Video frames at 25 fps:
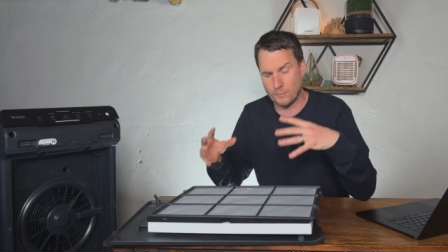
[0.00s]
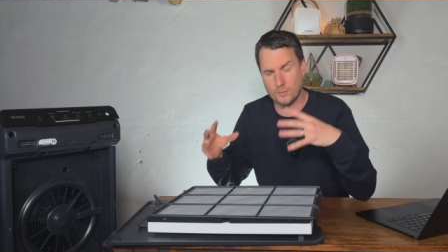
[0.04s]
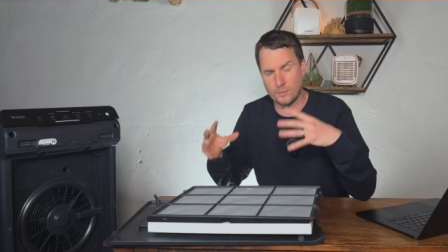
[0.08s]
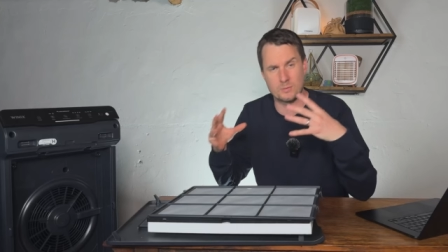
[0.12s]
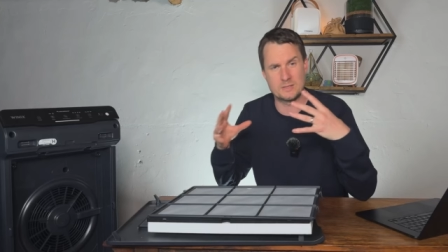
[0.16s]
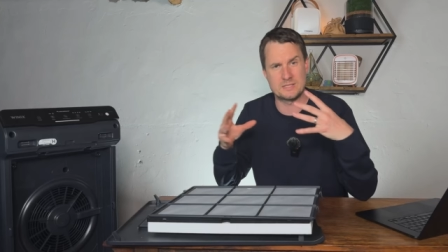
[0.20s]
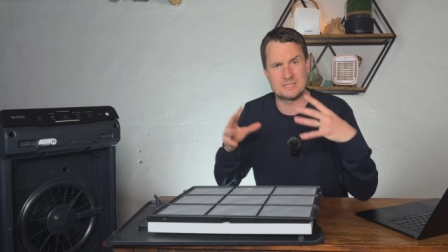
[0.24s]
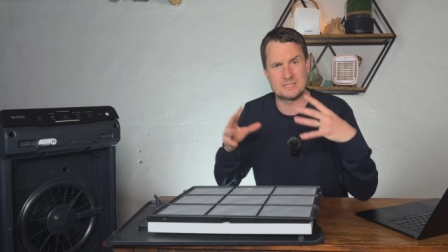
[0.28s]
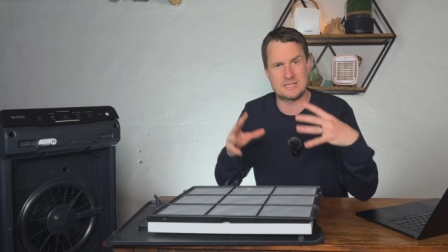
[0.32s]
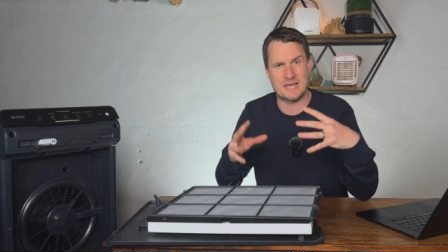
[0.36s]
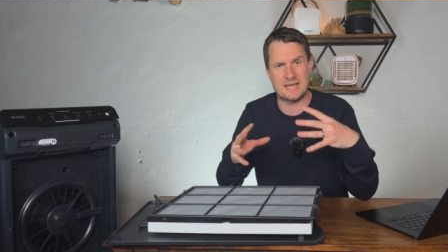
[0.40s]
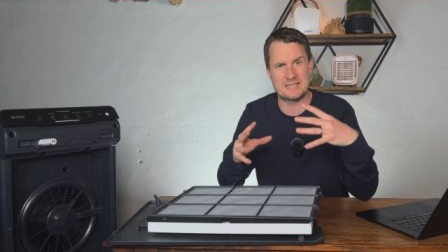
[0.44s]
but
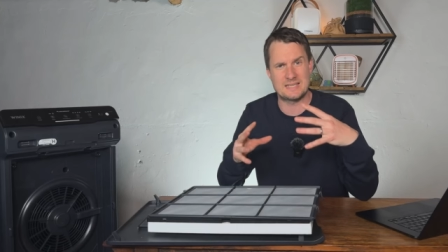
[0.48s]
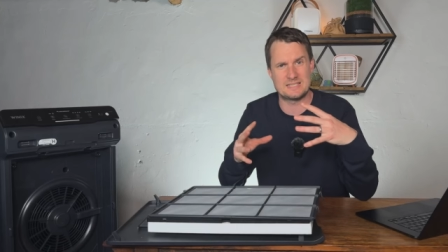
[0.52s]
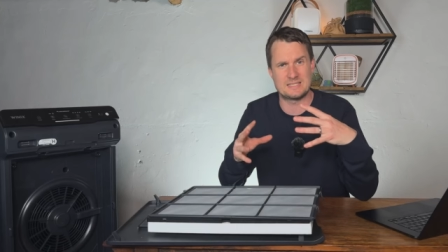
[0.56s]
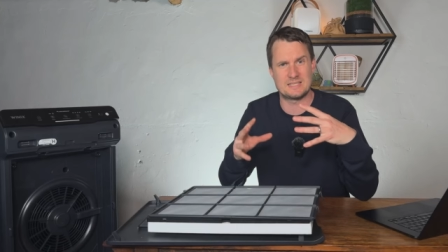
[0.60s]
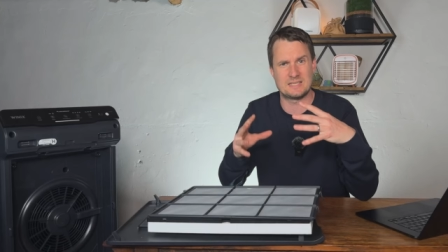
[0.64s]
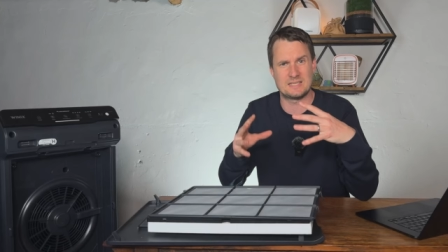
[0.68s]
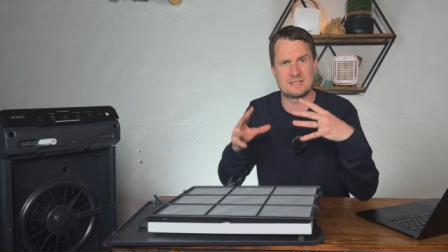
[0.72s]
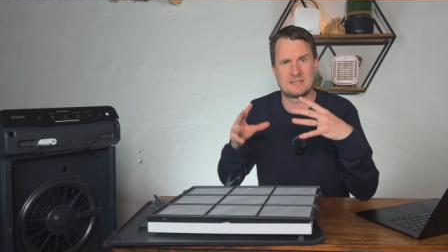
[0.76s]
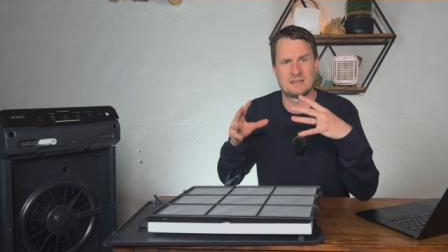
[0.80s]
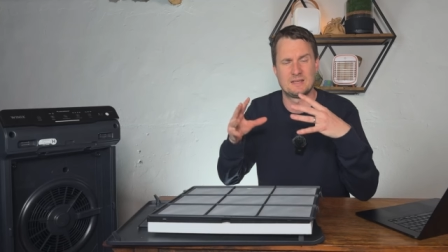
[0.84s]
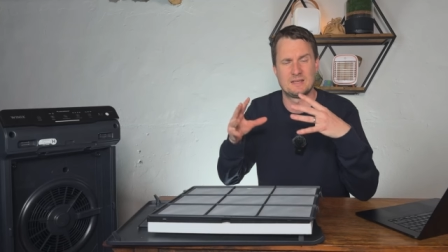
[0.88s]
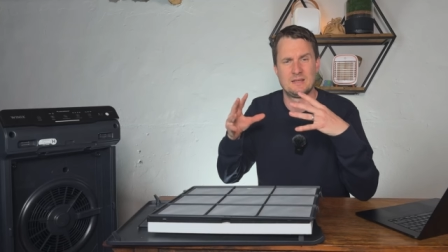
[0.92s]
we
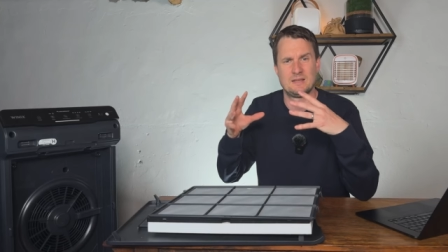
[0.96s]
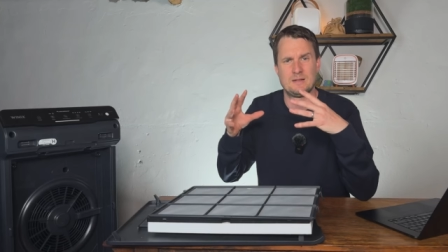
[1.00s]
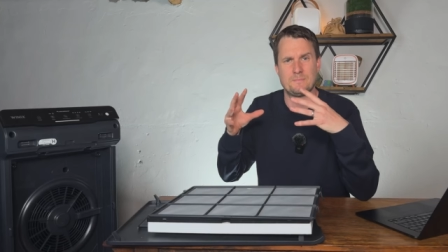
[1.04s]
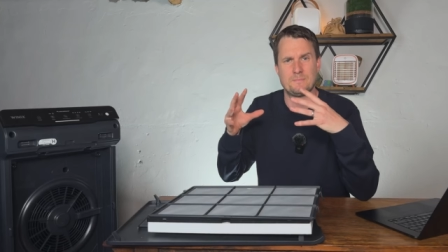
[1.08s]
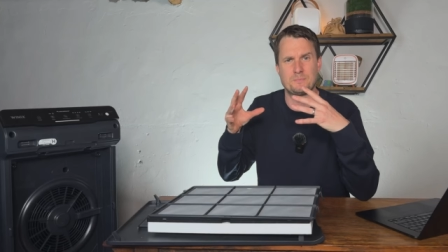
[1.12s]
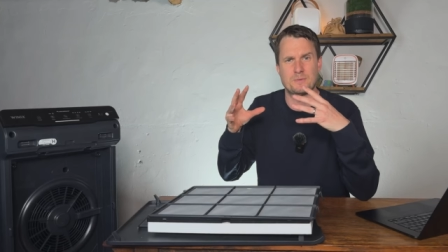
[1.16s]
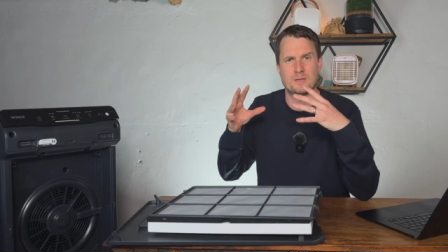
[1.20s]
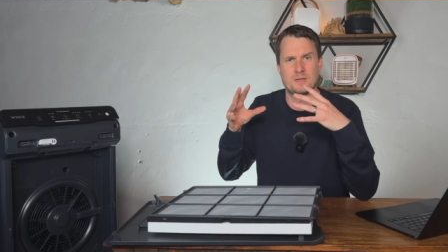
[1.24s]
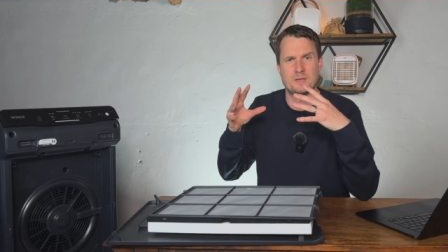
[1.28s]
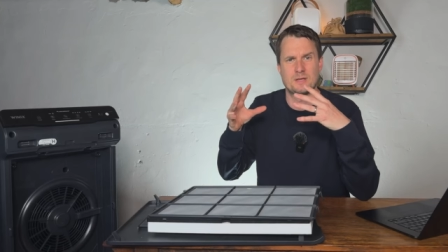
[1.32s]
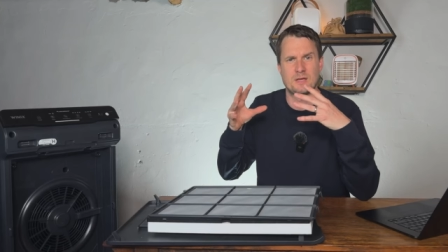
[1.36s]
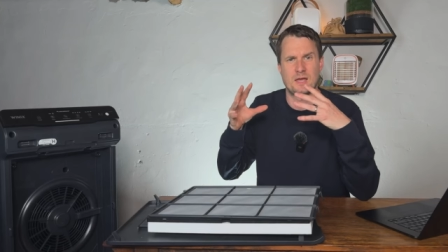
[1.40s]
tested
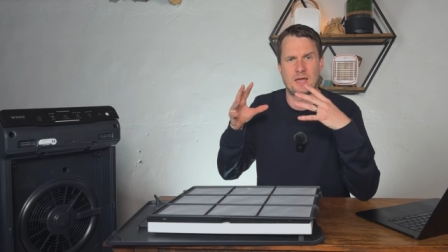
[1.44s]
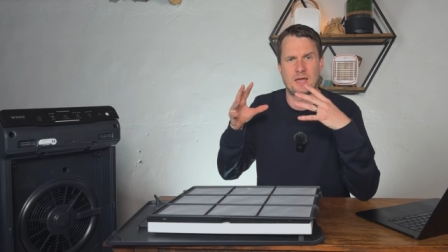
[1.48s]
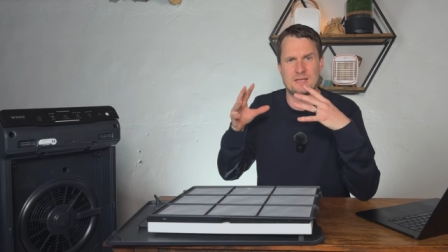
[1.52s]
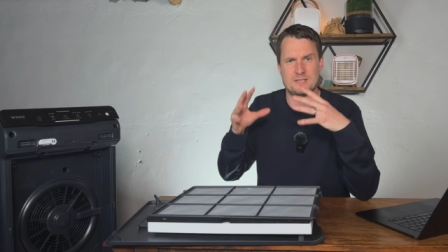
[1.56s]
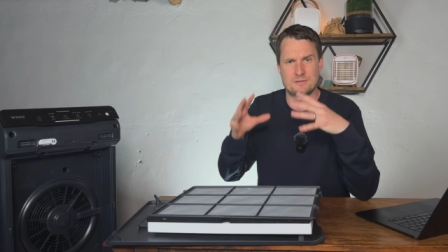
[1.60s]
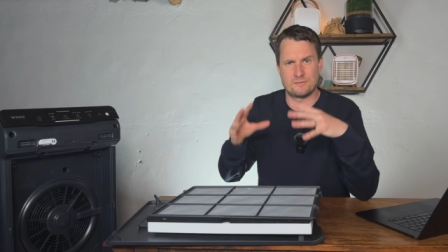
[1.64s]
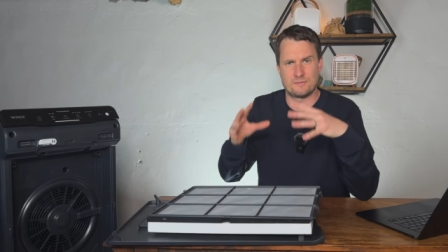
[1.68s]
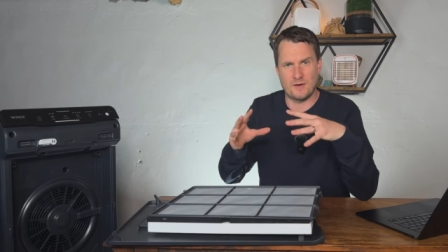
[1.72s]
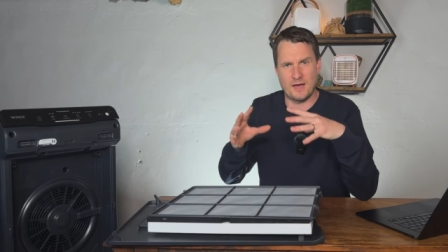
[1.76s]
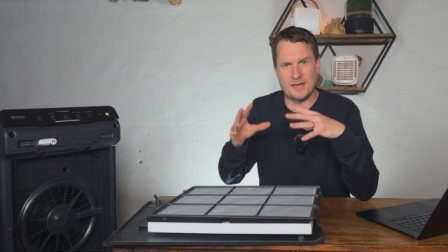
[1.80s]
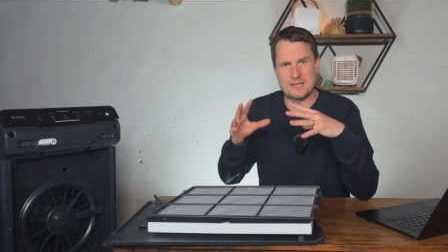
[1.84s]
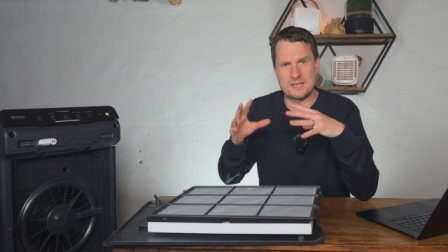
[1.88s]
a
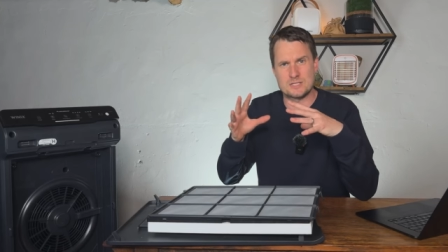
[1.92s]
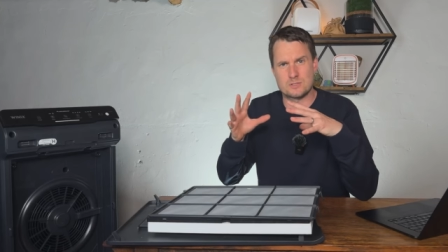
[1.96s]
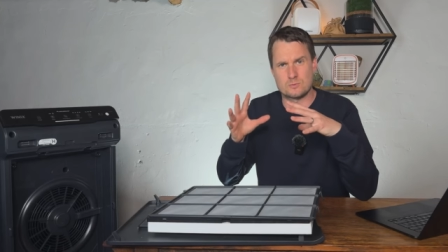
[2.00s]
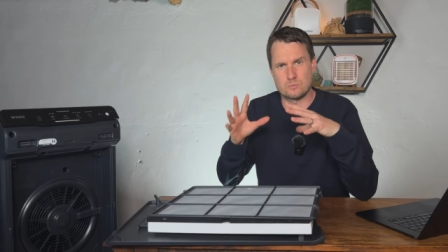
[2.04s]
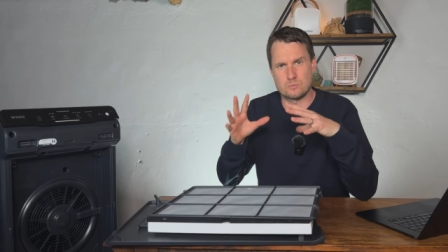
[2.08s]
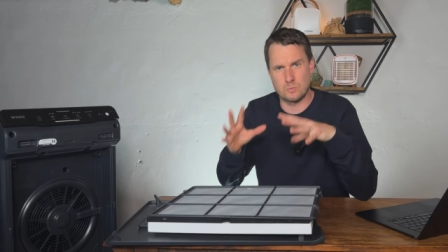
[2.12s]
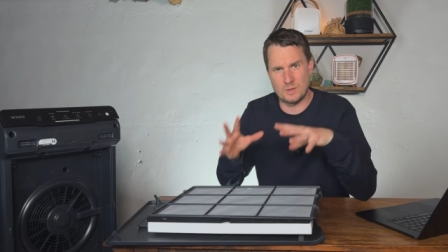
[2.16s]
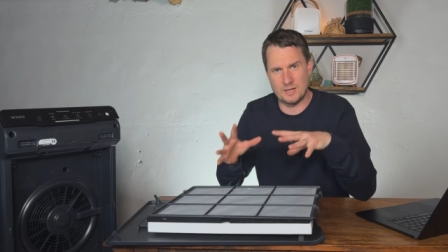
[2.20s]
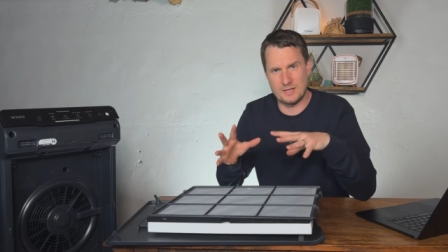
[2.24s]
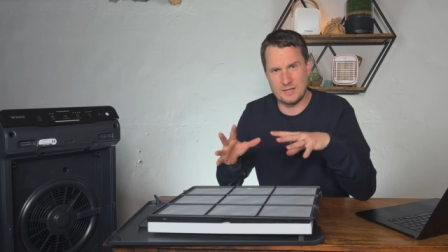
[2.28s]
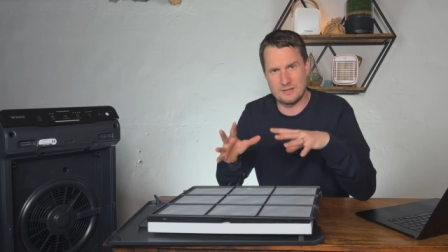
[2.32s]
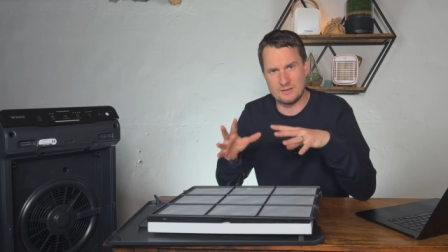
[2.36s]
device
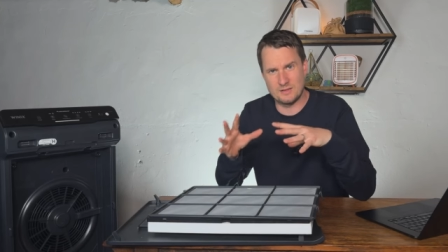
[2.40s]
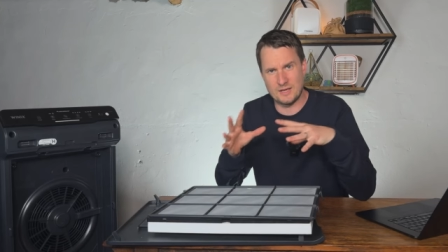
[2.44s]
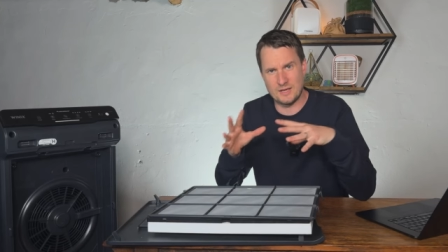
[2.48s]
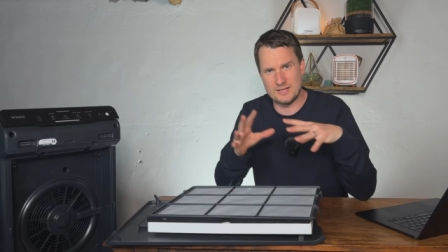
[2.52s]
with